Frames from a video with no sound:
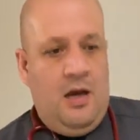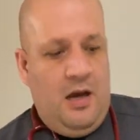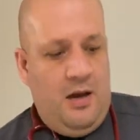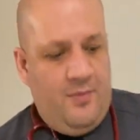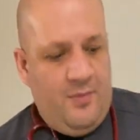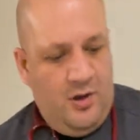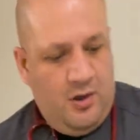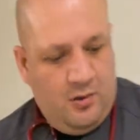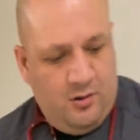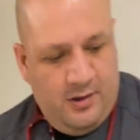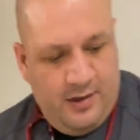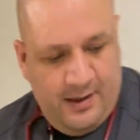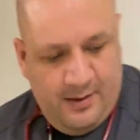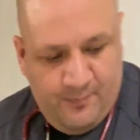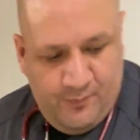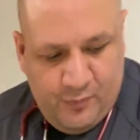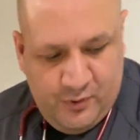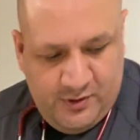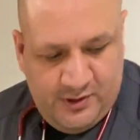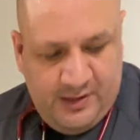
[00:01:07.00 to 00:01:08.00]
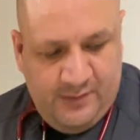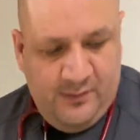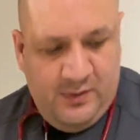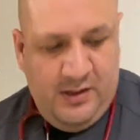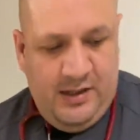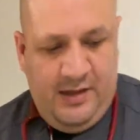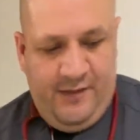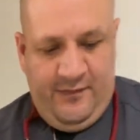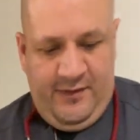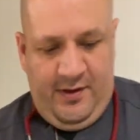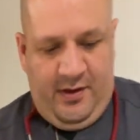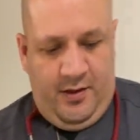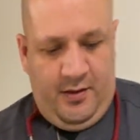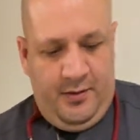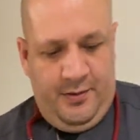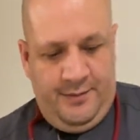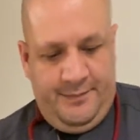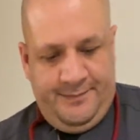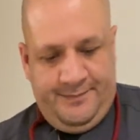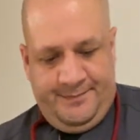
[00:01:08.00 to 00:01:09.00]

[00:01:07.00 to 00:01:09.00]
I'm going to go ahead and put some gloves on.